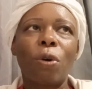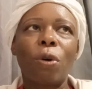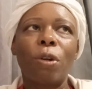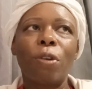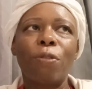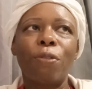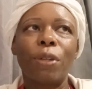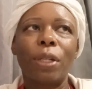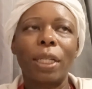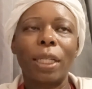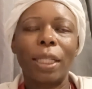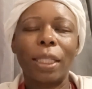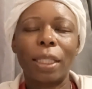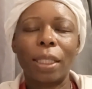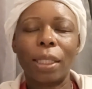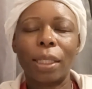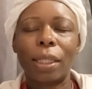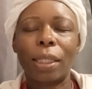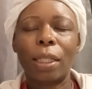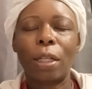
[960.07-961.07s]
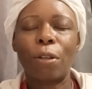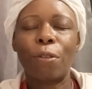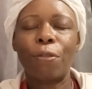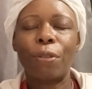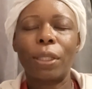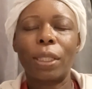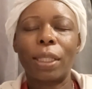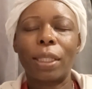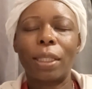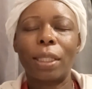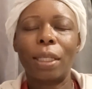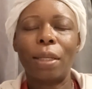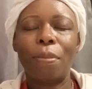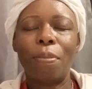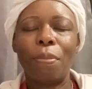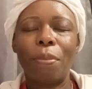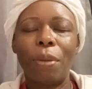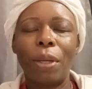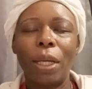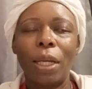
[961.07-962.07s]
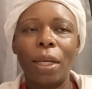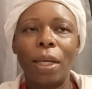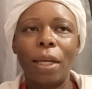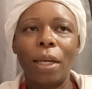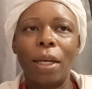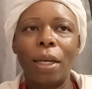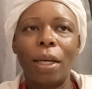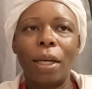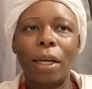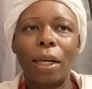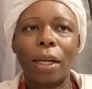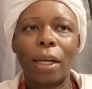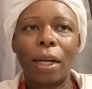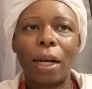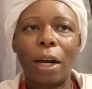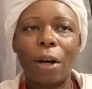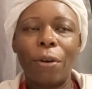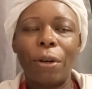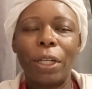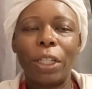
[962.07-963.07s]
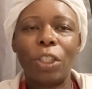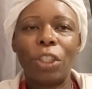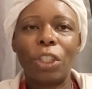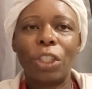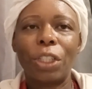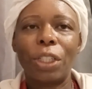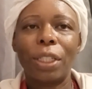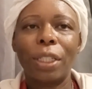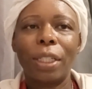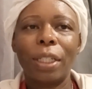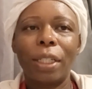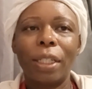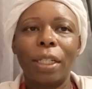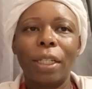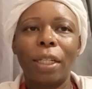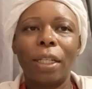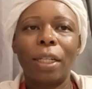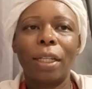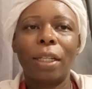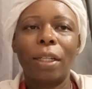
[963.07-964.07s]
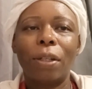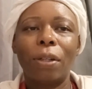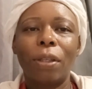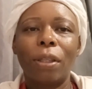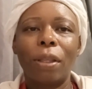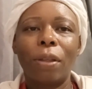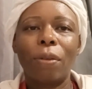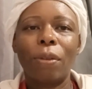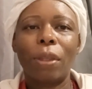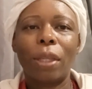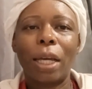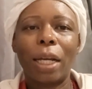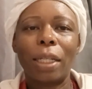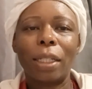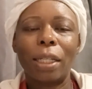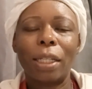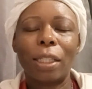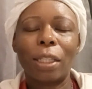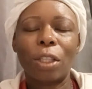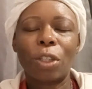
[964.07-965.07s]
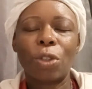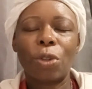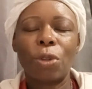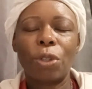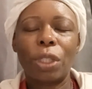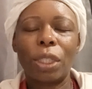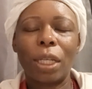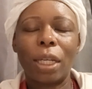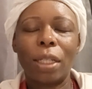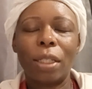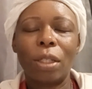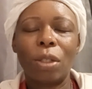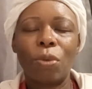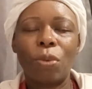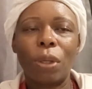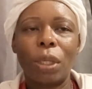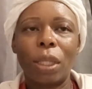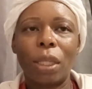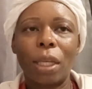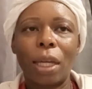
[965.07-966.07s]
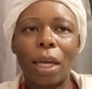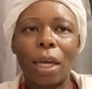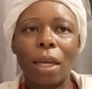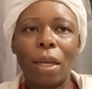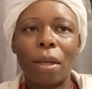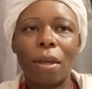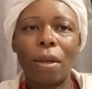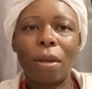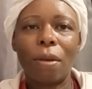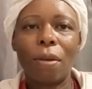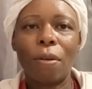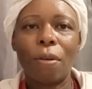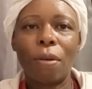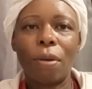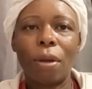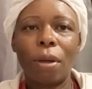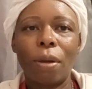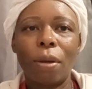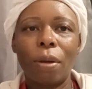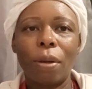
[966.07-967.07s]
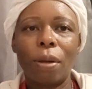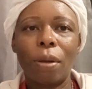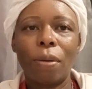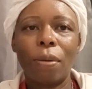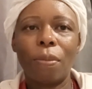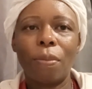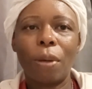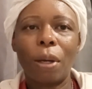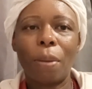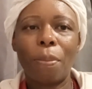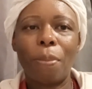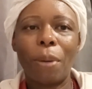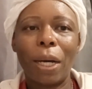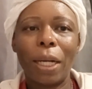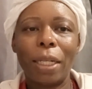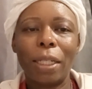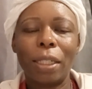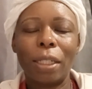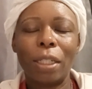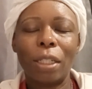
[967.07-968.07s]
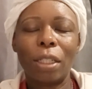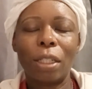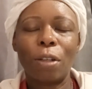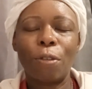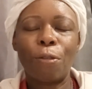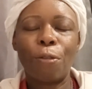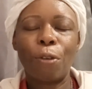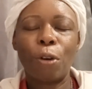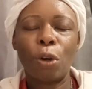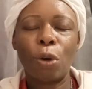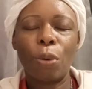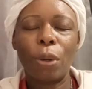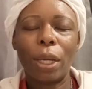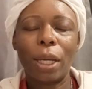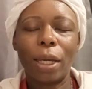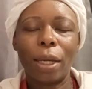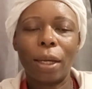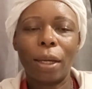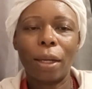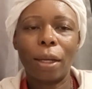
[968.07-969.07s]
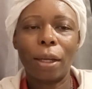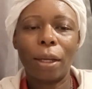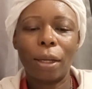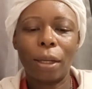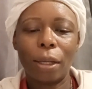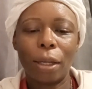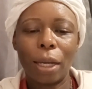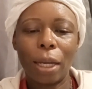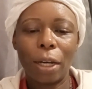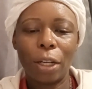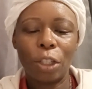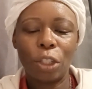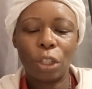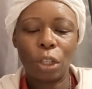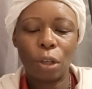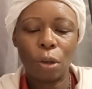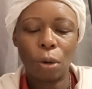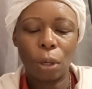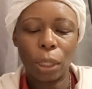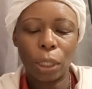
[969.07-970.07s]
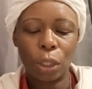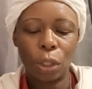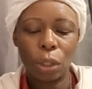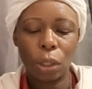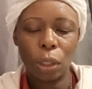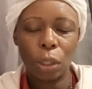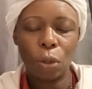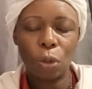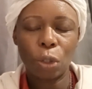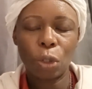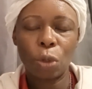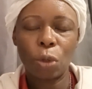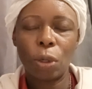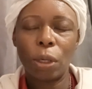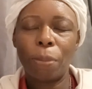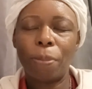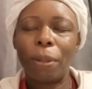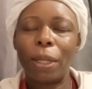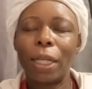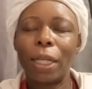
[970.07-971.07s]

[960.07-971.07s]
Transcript: confidence, self esteem, courage, that is associated with a abundant and flowing energy or in your solar